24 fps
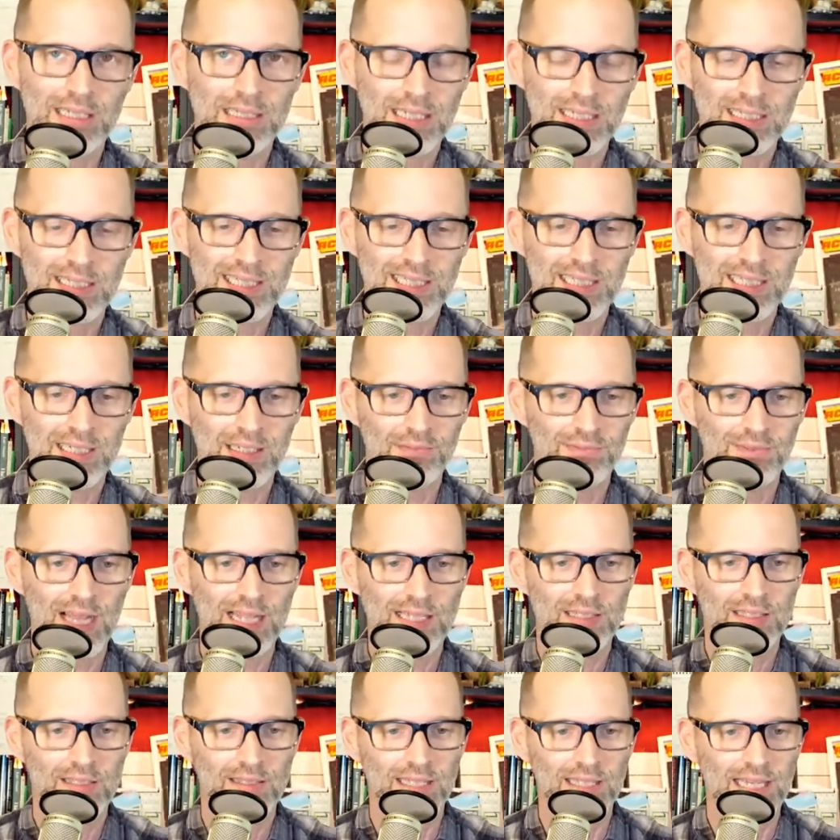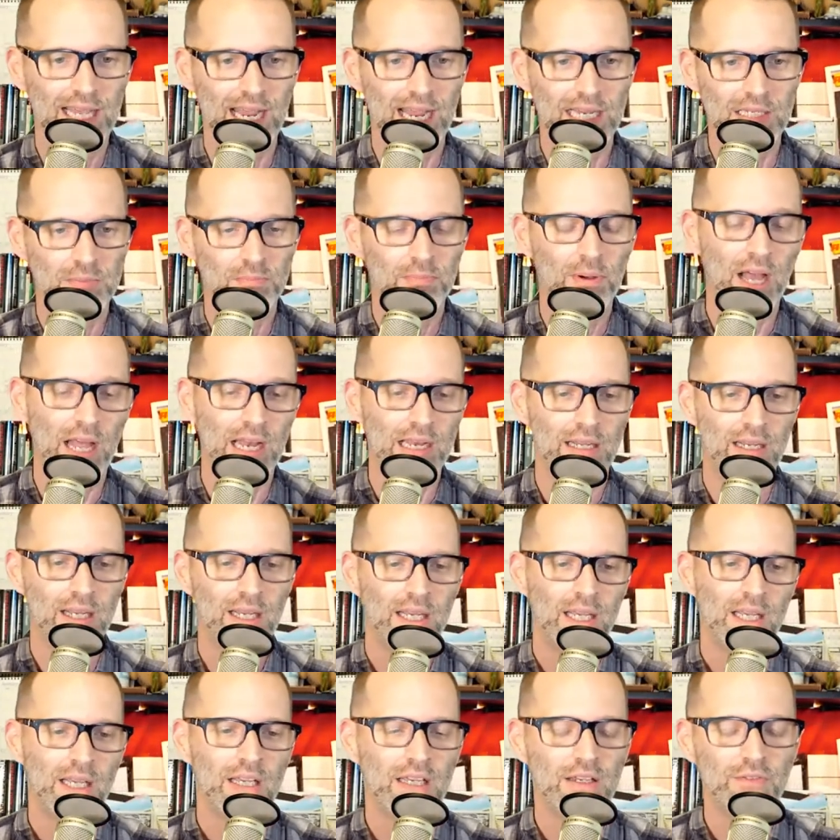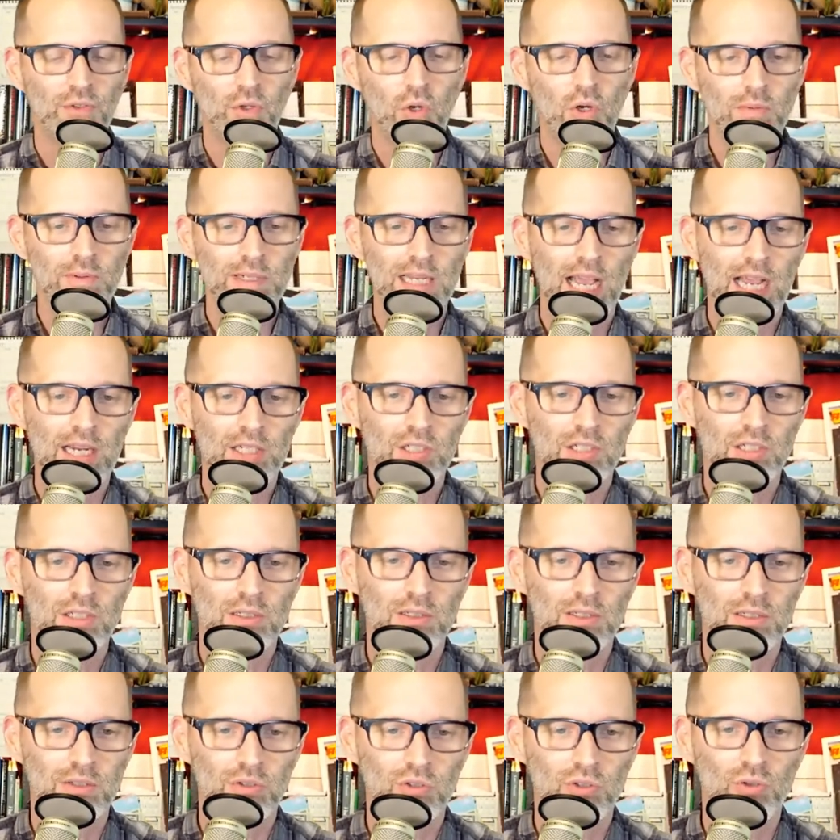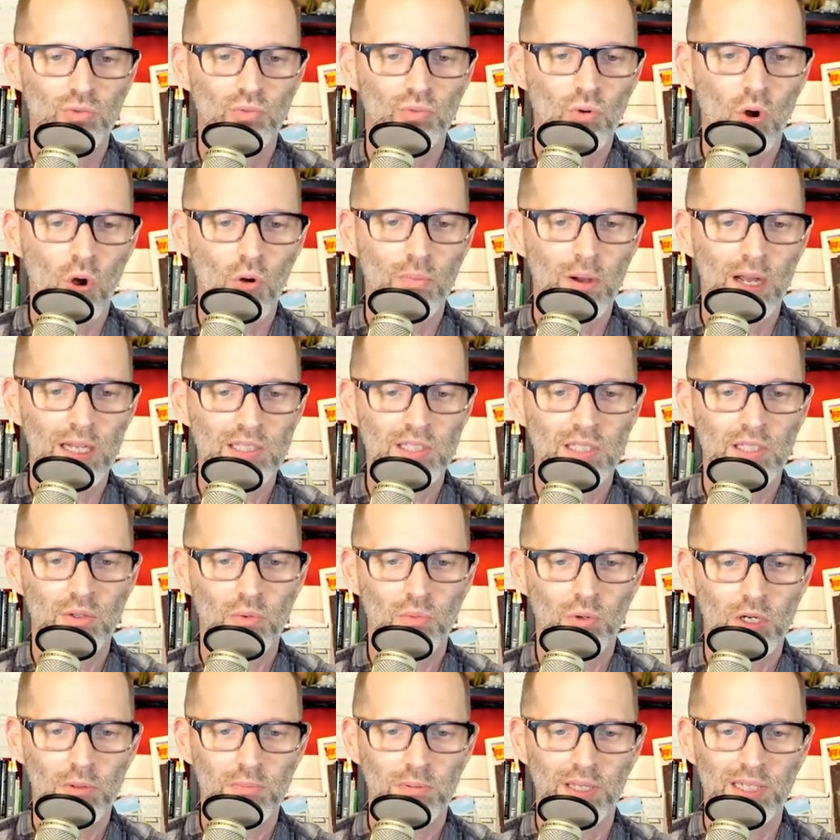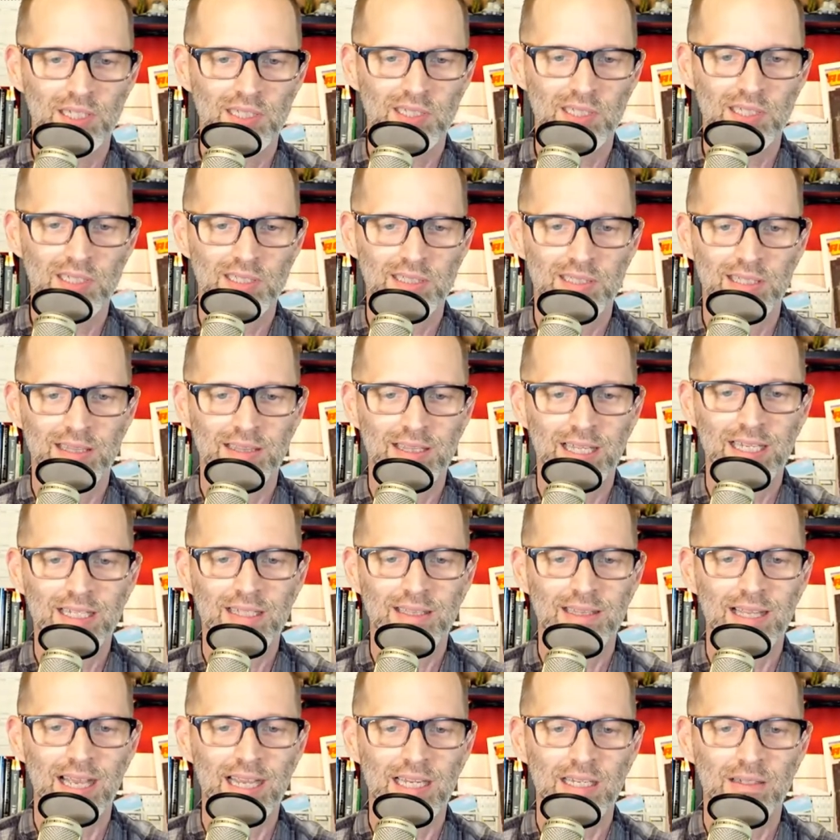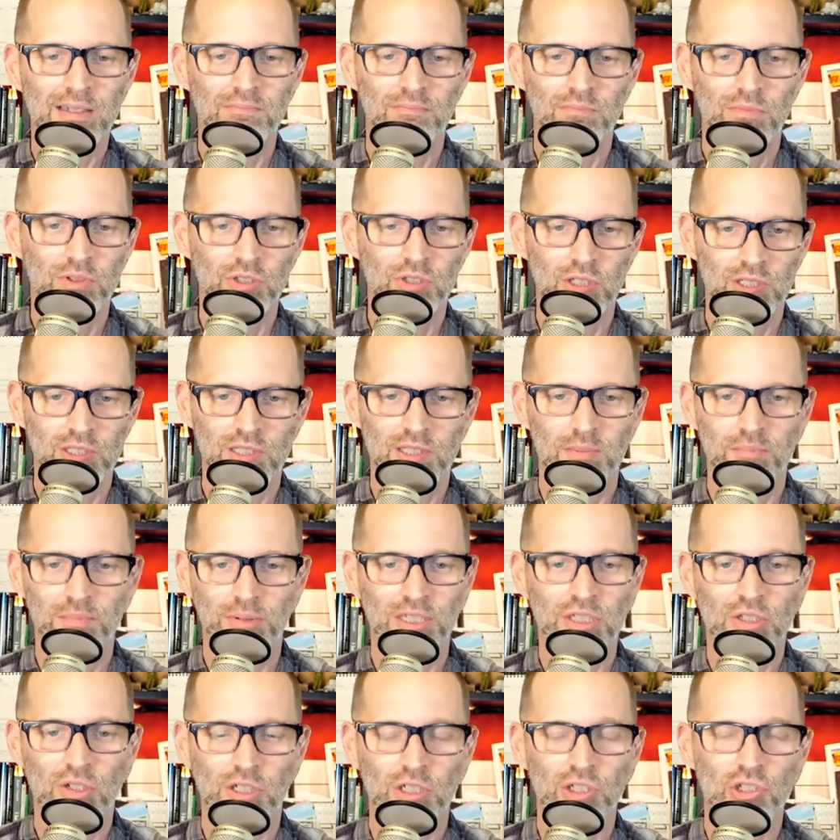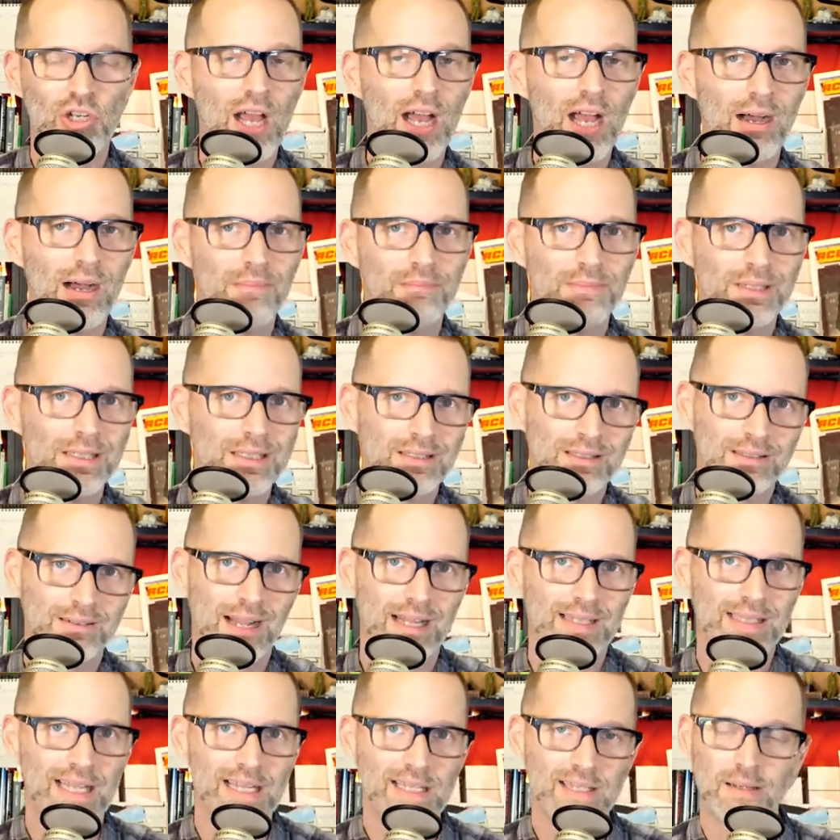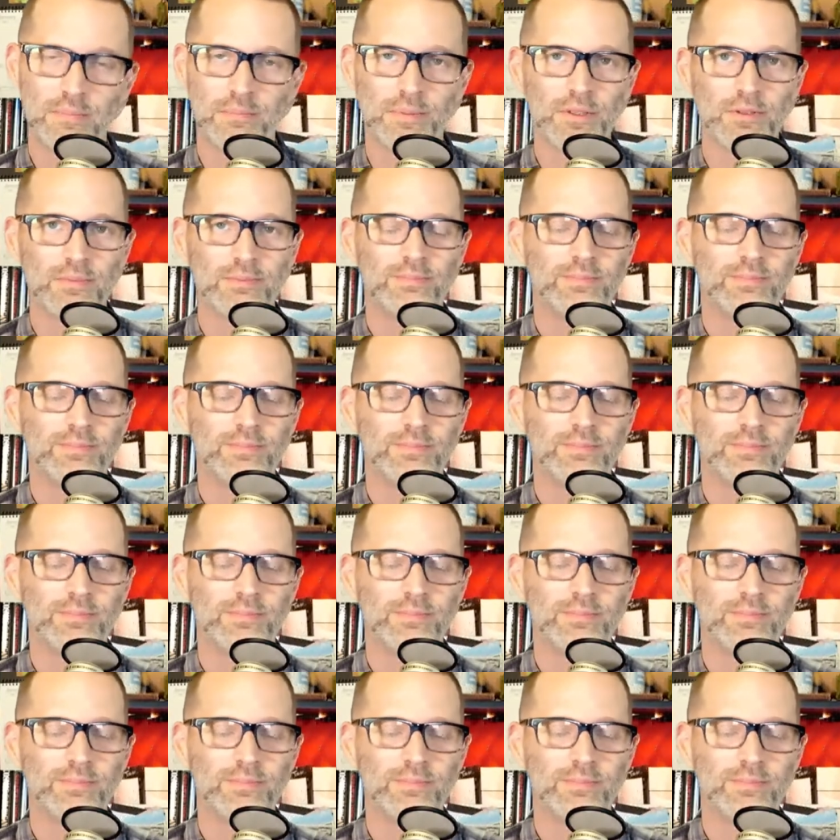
Need to see if that's the case. But if your reaction to robots in the workplace is to think they just simply took a job, it's not that simple.